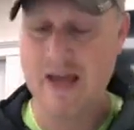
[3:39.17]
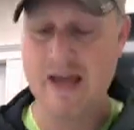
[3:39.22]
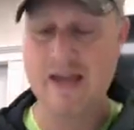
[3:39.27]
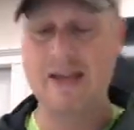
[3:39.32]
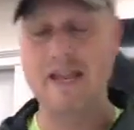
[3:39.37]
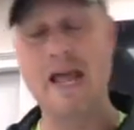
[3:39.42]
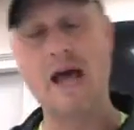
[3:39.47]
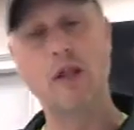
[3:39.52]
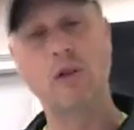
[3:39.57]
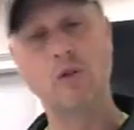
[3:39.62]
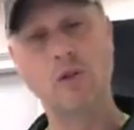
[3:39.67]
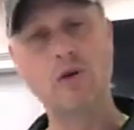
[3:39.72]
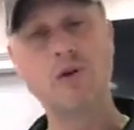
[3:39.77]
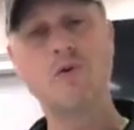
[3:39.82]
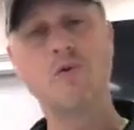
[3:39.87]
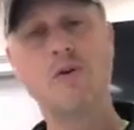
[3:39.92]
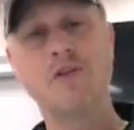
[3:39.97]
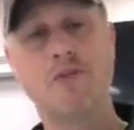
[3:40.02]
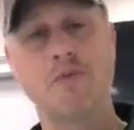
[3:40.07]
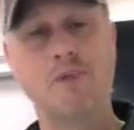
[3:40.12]
Now, look
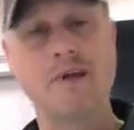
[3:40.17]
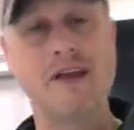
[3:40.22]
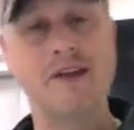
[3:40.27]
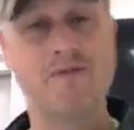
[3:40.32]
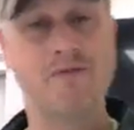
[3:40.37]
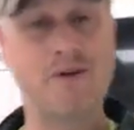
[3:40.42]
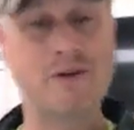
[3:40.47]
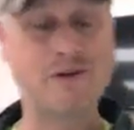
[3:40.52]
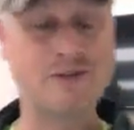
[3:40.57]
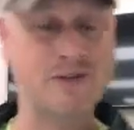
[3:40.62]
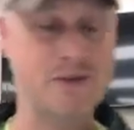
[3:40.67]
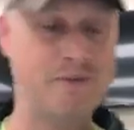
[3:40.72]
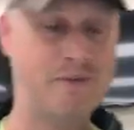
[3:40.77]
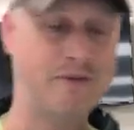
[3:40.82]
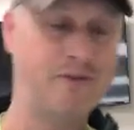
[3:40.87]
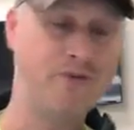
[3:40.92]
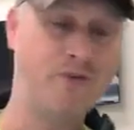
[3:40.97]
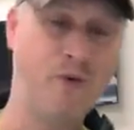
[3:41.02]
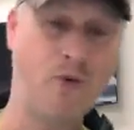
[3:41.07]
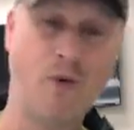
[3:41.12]
with me at verse number
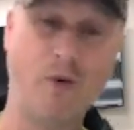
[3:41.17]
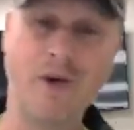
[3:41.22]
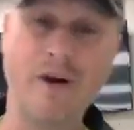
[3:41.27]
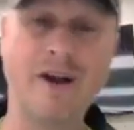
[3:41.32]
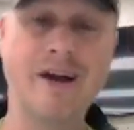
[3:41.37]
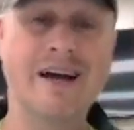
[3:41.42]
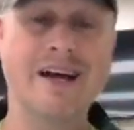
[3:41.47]
four.